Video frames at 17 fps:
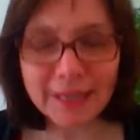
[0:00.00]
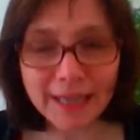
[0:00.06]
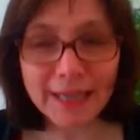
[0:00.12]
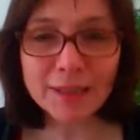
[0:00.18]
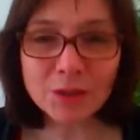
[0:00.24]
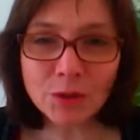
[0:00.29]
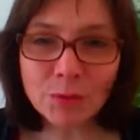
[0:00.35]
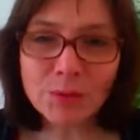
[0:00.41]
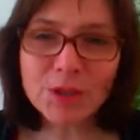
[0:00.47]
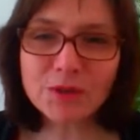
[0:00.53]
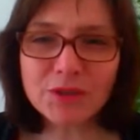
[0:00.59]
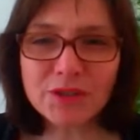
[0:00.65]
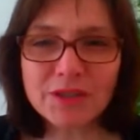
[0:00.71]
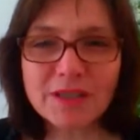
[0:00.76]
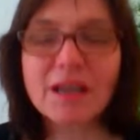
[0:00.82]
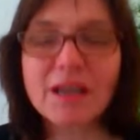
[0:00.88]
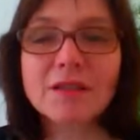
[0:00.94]
economical
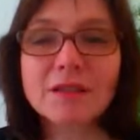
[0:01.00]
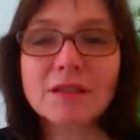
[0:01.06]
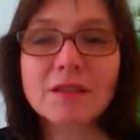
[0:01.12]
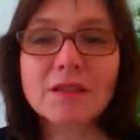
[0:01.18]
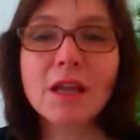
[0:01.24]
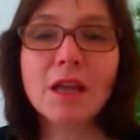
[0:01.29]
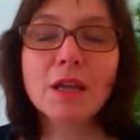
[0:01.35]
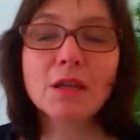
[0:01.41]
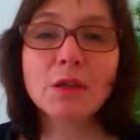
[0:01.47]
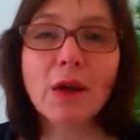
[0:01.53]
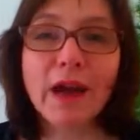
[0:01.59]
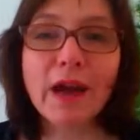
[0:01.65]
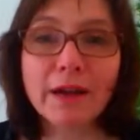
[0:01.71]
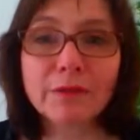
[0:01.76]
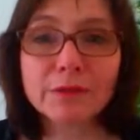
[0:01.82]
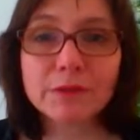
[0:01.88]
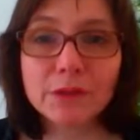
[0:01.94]
disasters, you
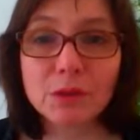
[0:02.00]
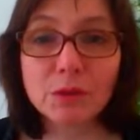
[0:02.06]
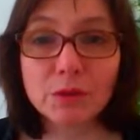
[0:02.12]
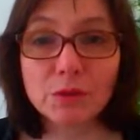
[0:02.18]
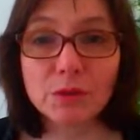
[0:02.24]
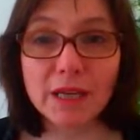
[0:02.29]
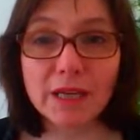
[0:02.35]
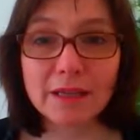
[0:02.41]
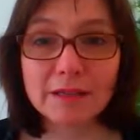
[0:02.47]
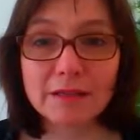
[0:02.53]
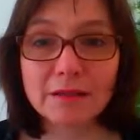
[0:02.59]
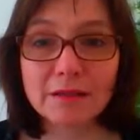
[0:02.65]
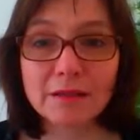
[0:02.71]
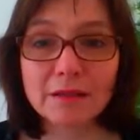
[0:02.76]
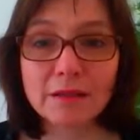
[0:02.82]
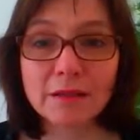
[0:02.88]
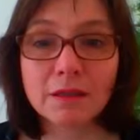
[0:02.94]
have to do
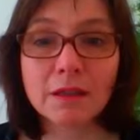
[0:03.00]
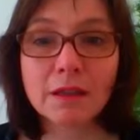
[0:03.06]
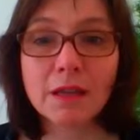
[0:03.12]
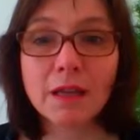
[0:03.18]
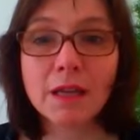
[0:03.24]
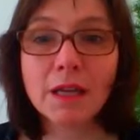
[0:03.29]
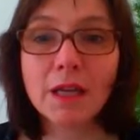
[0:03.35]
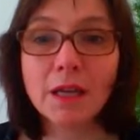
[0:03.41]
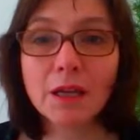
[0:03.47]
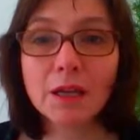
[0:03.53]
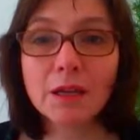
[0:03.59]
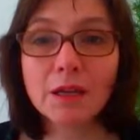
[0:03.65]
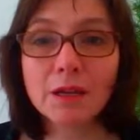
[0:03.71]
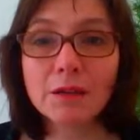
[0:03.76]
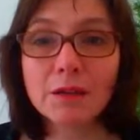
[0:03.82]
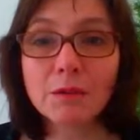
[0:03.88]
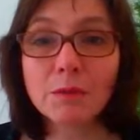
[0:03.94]
this.
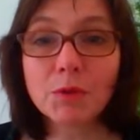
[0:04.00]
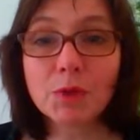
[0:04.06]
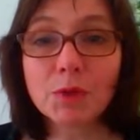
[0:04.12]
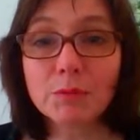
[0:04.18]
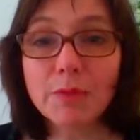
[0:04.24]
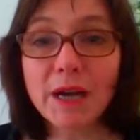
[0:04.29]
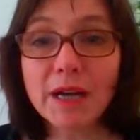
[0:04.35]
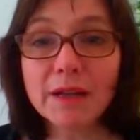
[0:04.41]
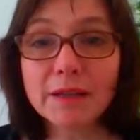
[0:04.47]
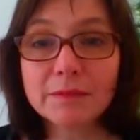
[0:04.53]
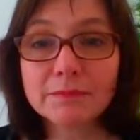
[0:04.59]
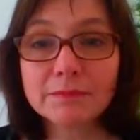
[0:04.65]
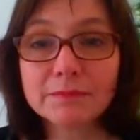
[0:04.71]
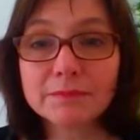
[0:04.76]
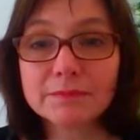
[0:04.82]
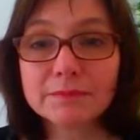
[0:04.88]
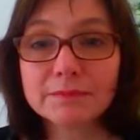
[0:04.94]
Goodbye.